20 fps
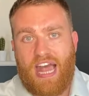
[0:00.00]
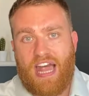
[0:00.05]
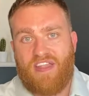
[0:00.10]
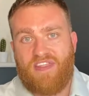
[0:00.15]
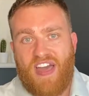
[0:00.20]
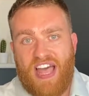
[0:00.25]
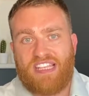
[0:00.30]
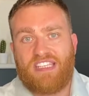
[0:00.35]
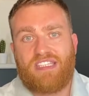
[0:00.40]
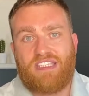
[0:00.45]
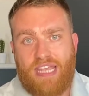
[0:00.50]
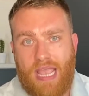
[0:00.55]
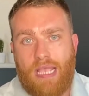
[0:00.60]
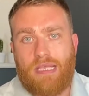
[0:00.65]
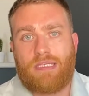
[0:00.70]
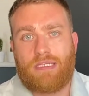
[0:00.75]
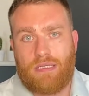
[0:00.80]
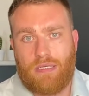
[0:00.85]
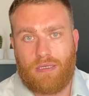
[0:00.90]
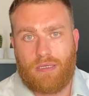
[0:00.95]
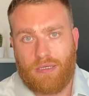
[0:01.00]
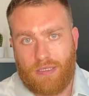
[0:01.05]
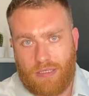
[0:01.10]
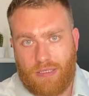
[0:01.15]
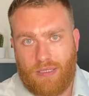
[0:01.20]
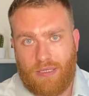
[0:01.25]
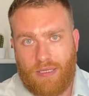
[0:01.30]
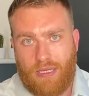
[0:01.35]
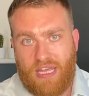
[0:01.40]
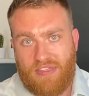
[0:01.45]
That's Tesla good.
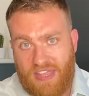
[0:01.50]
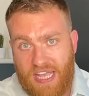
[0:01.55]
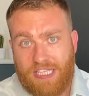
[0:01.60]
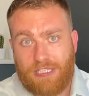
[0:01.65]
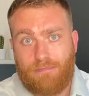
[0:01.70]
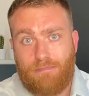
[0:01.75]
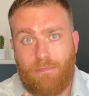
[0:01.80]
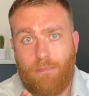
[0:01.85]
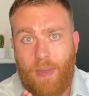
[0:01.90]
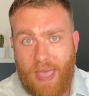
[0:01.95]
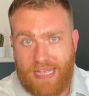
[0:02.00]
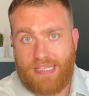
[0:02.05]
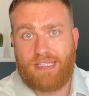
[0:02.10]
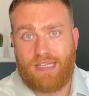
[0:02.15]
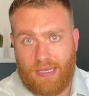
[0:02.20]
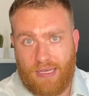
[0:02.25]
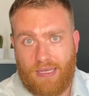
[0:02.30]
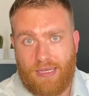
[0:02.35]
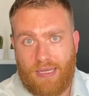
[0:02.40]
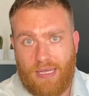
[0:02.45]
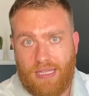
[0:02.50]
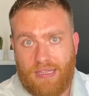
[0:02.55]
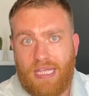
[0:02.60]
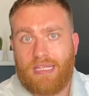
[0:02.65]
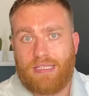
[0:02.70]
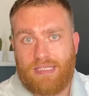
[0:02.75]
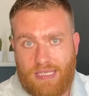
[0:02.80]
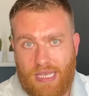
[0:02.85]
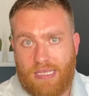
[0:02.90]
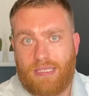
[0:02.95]
That's better
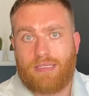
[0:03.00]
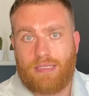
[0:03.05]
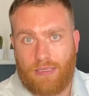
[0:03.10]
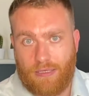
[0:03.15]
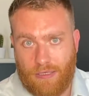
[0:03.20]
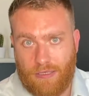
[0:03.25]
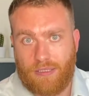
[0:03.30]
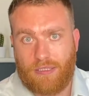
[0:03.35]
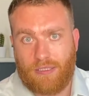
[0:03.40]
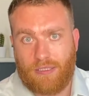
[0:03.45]
than Tesla good.